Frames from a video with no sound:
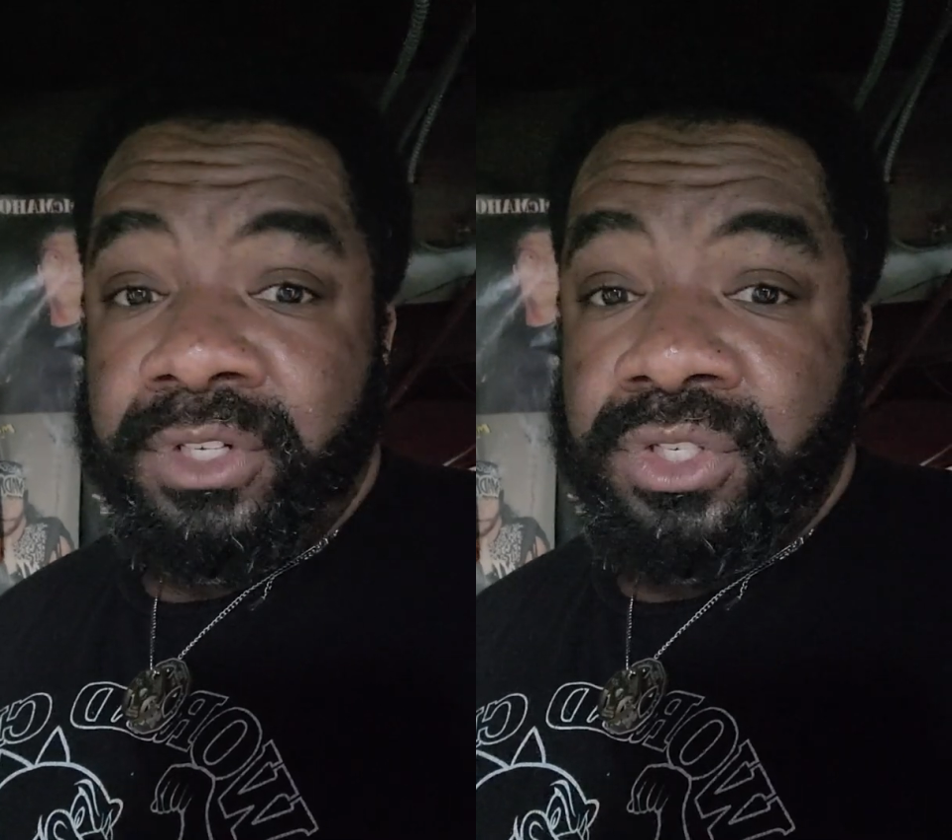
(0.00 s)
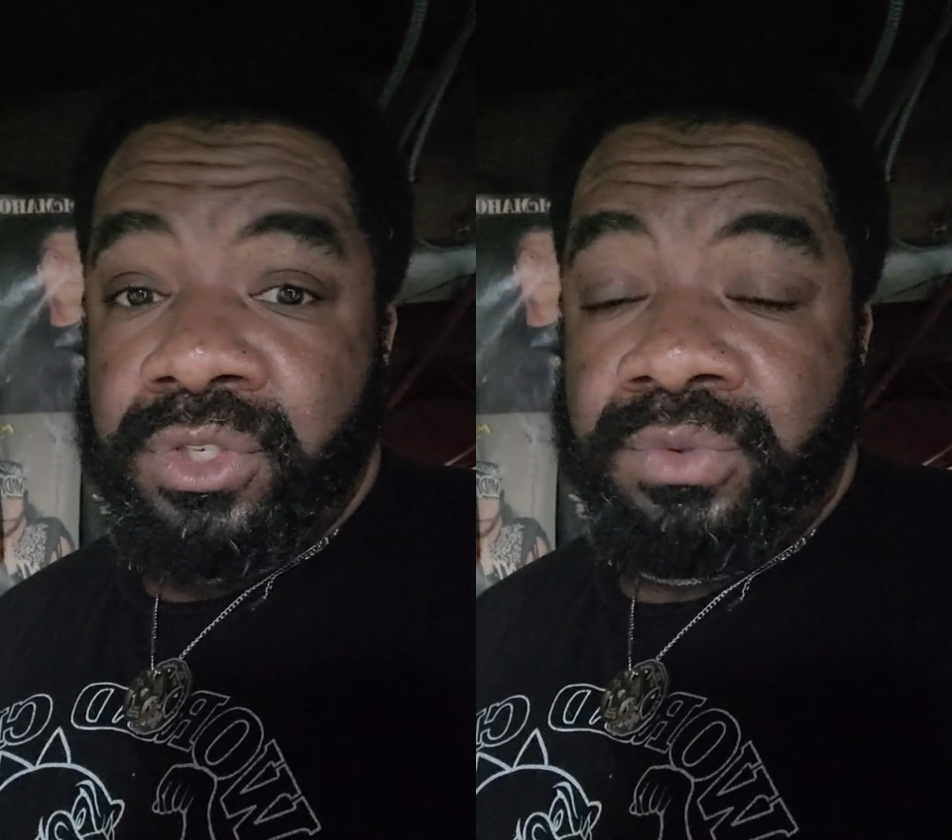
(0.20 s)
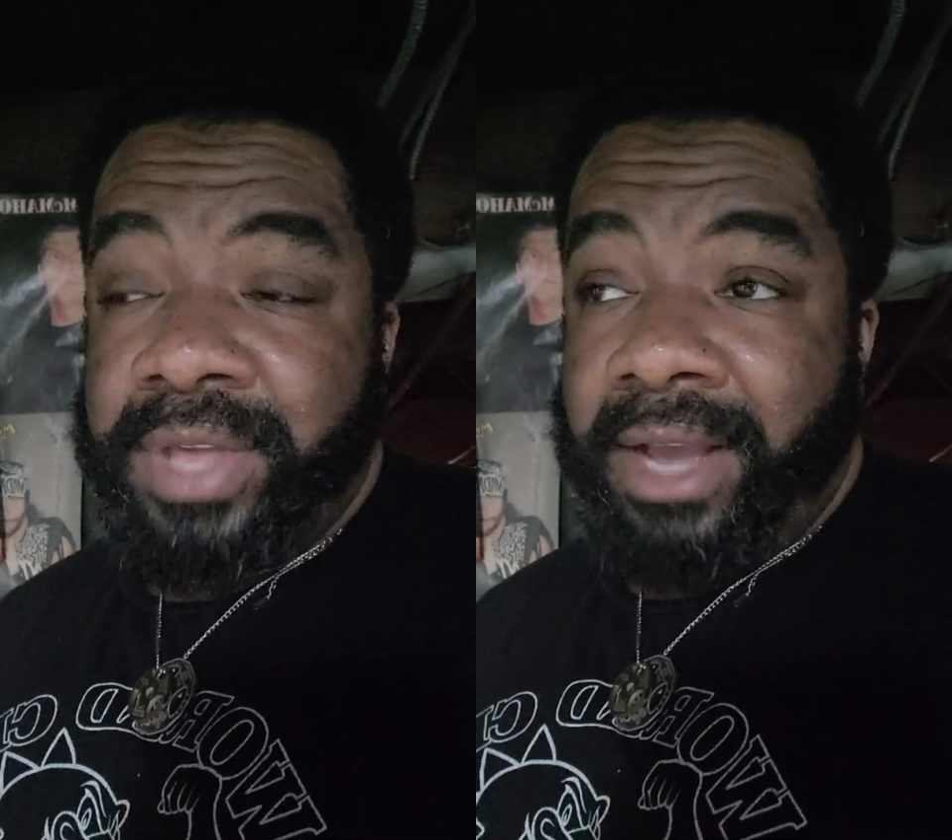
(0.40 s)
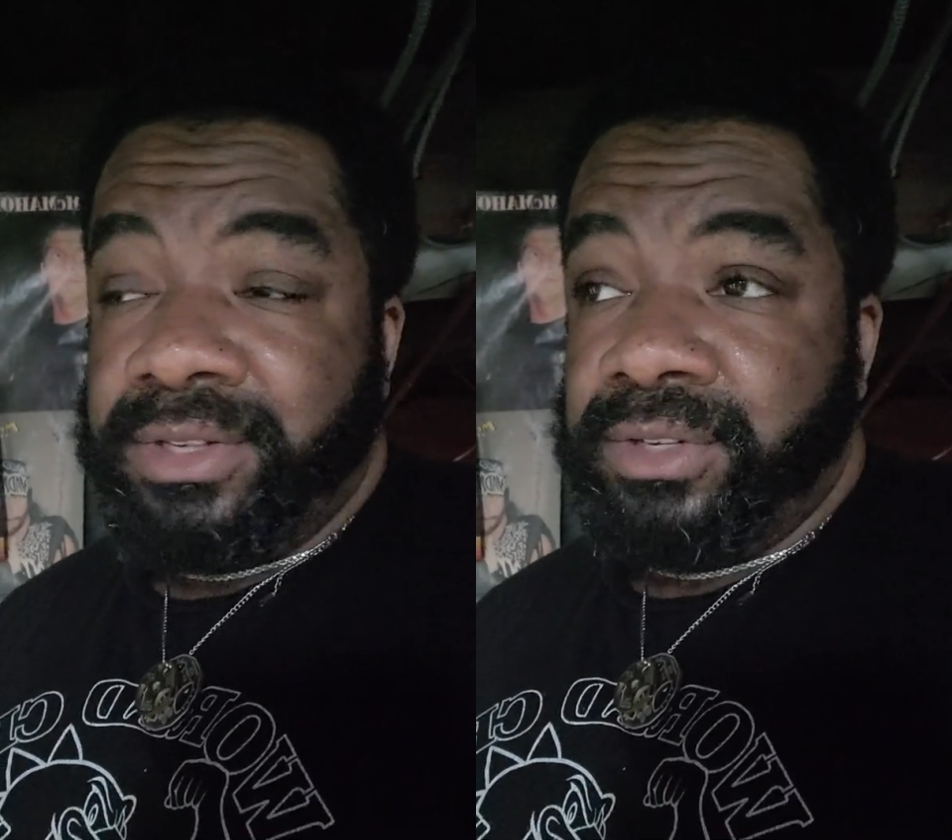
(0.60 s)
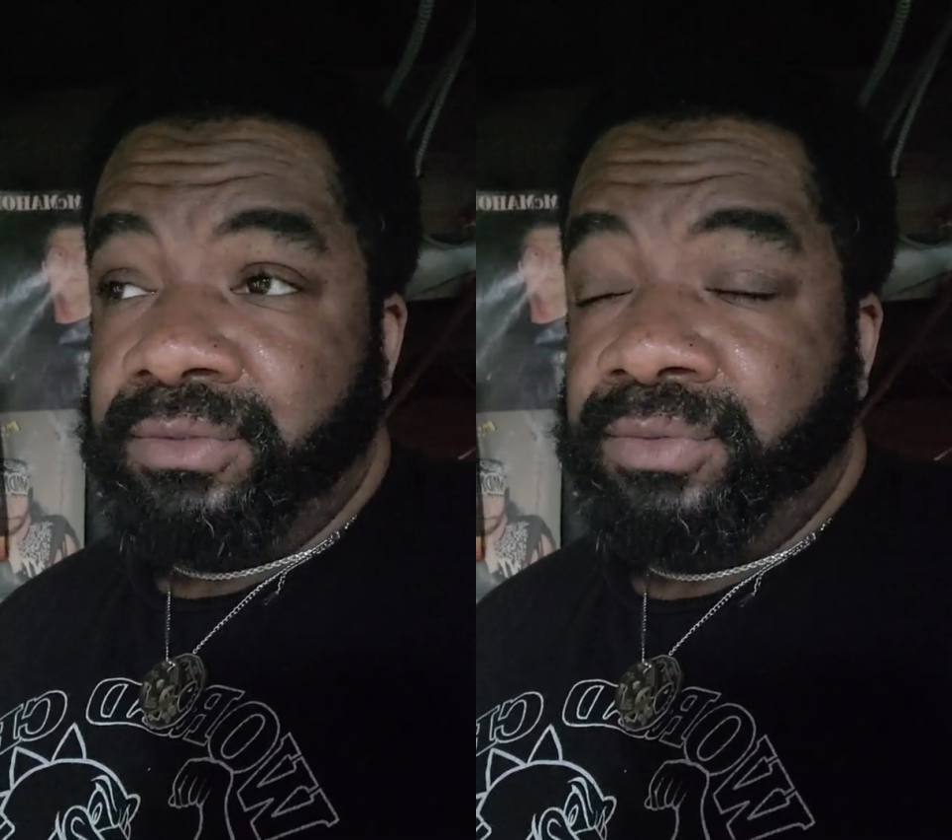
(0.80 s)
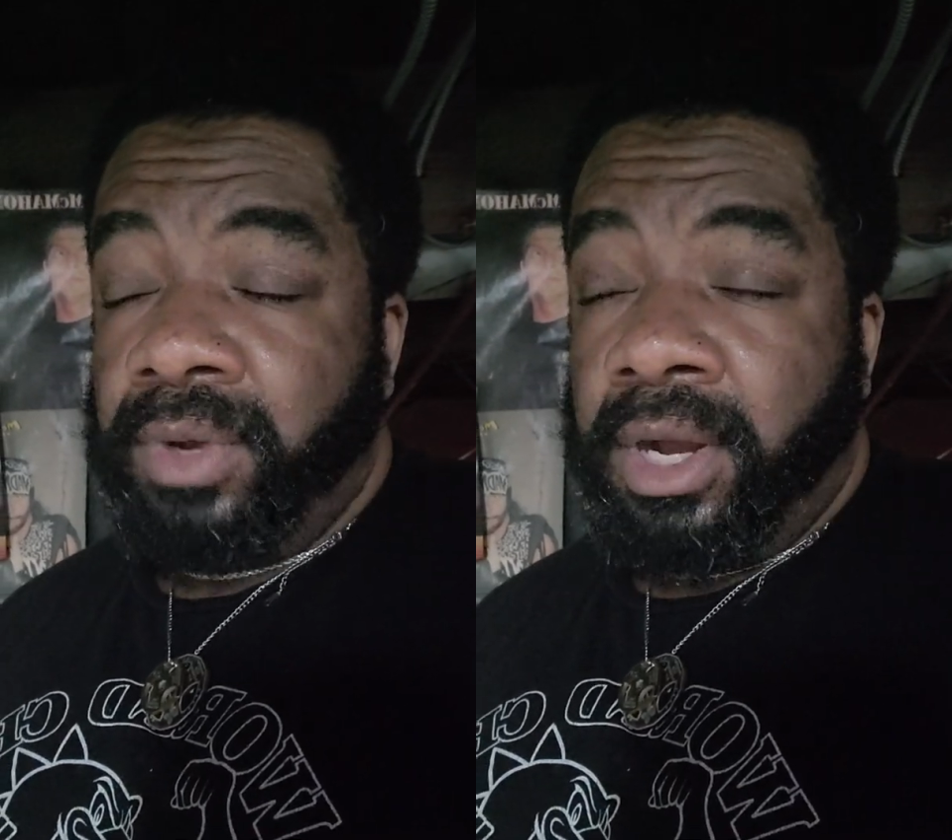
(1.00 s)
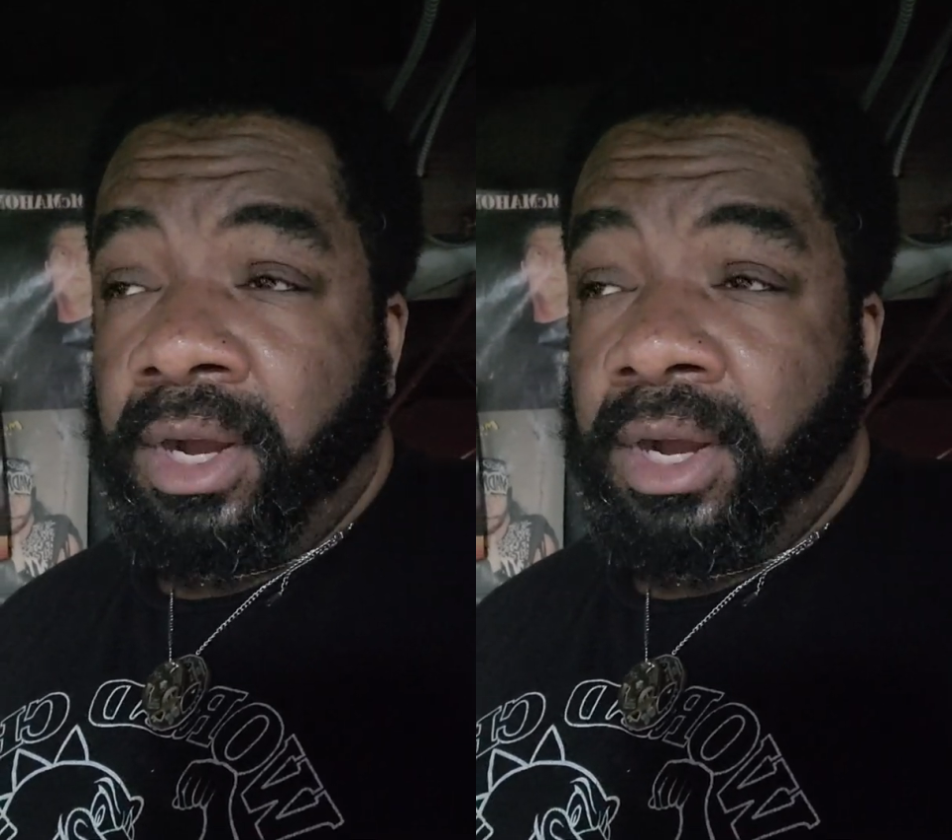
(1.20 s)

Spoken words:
or 2000,